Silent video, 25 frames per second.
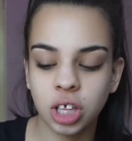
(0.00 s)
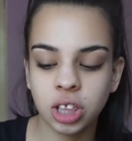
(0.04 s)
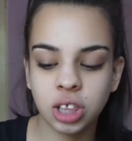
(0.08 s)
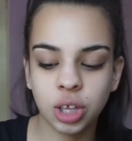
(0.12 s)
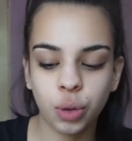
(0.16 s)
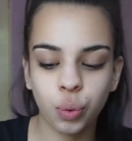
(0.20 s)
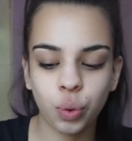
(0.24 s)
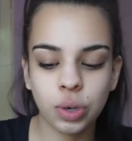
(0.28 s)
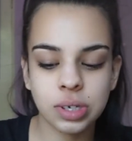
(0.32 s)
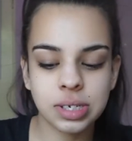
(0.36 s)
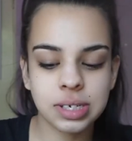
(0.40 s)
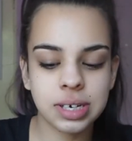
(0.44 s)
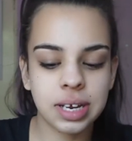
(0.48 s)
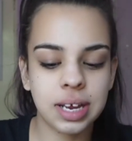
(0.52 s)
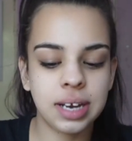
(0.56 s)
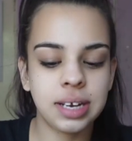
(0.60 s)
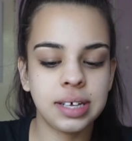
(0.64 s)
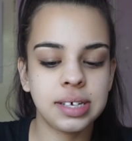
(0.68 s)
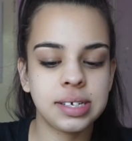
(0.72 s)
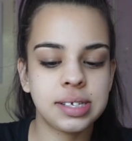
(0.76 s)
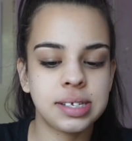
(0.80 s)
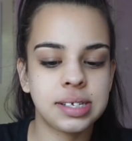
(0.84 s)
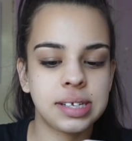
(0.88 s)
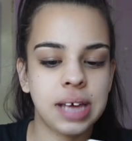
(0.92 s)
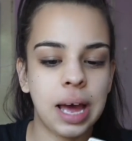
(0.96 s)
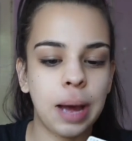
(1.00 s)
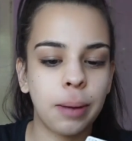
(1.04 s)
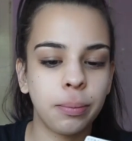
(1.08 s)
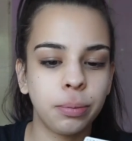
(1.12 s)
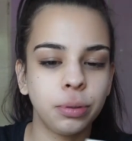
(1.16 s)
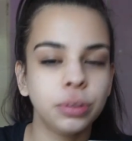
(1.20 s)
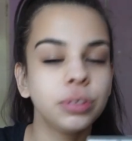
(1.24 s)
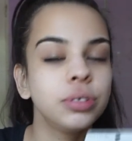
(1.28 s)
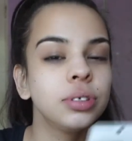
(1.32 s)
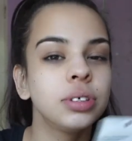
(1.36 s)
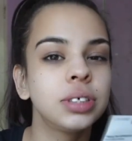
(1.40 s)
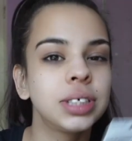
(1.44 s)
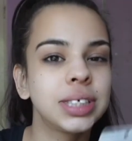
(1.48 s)
There wasn't any
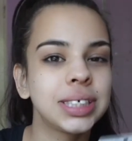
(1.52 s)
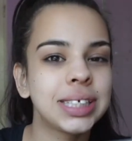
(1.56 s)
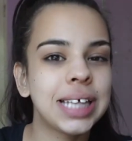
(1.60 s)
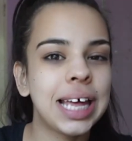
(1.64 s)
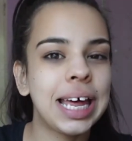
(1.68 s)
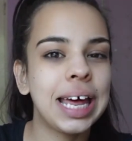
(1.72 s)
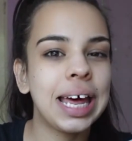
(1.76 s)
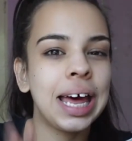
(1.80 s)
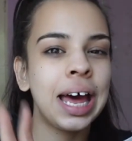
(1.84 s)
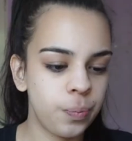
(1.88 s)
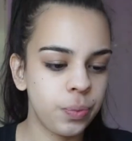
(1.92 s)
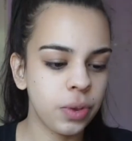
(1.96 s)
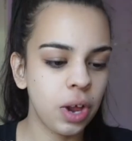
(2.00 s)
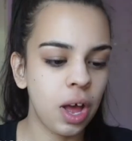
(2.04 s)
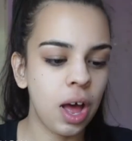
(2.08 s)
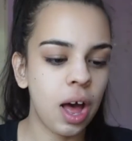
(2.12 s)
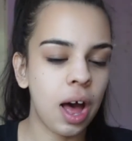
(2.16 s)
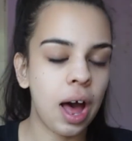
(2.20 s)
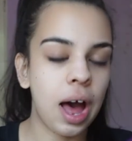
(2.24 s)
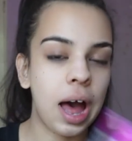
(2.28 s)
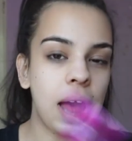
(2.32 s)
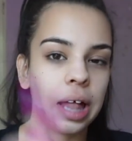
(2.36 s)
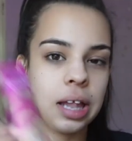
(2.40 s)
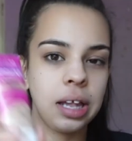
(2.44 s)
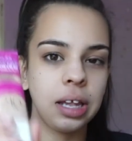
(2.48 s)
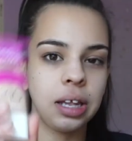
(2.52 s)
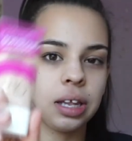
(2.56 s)
samples there. I